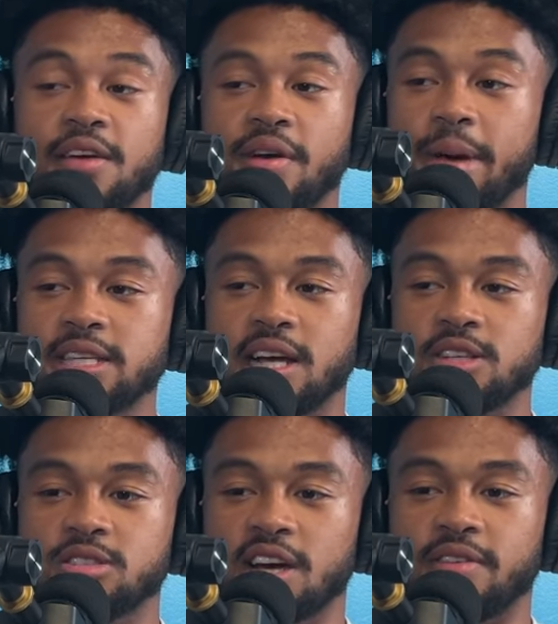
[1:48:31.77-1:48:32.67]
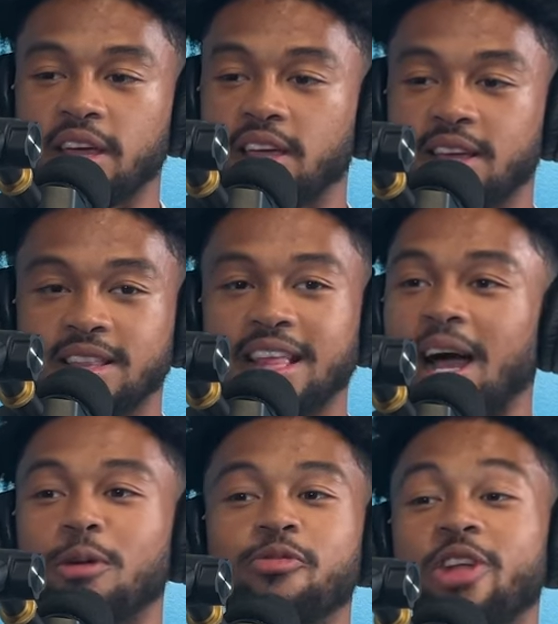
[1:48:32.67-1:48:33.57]
if I imagine I drive, like
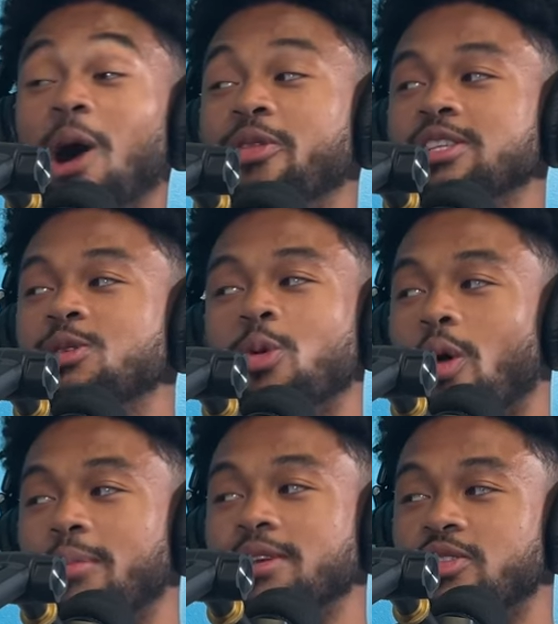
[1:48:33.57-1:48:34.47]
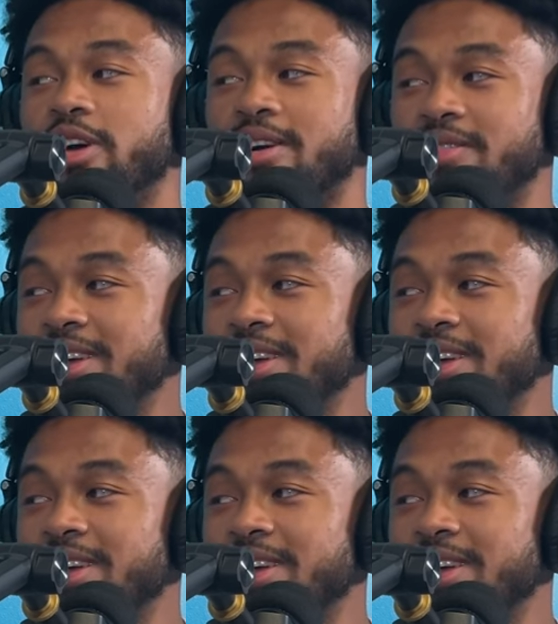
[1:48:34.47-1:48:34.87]
I, I don't think she would want me to drive.